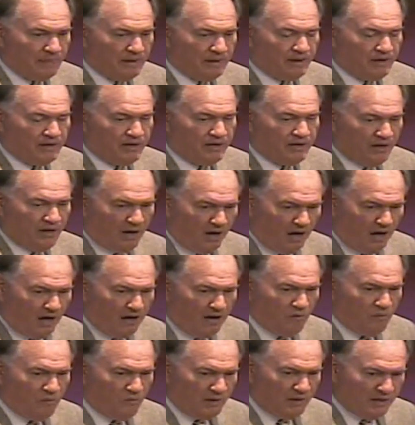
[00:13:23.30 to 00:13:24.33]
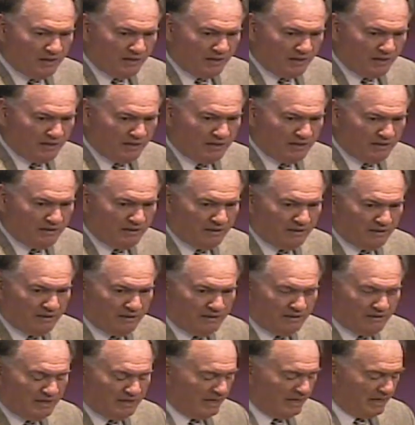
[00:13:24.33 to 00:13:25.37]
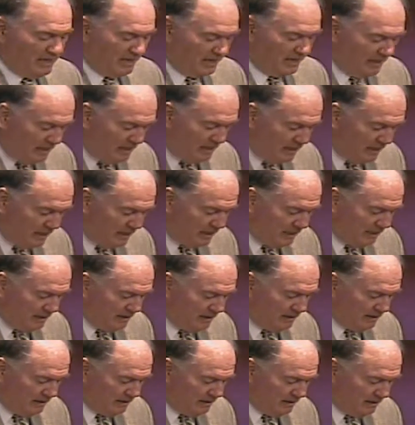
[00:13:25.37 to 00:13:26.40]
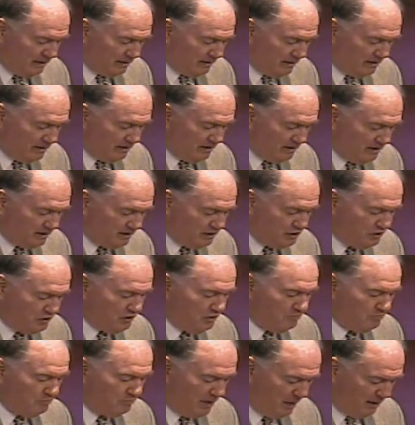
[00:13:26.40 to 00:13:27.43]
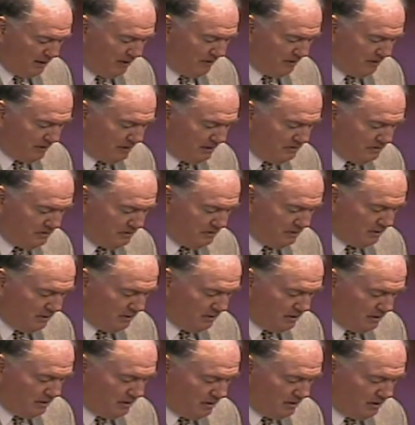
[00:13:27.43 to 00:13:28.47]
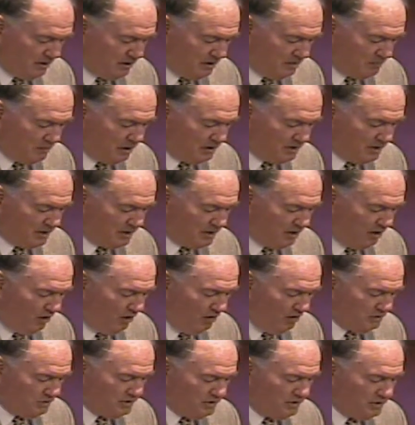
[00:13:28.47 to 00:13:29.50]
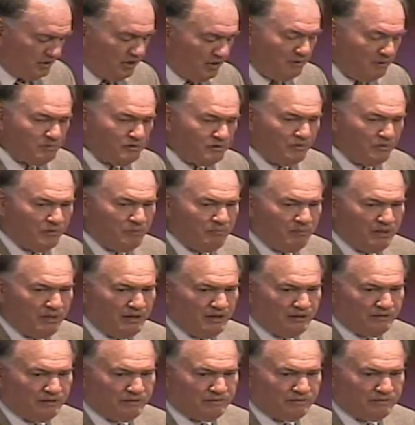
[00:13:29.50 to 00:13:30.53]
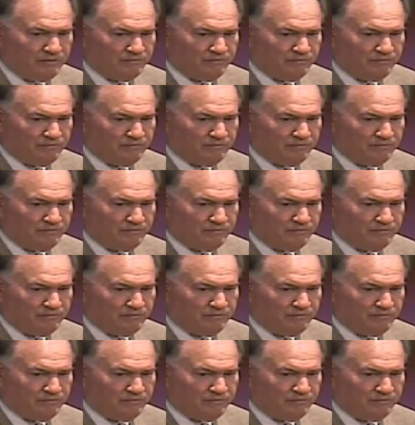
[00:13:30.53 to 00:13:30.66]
not willing that any should perish, but that all should come to repentance.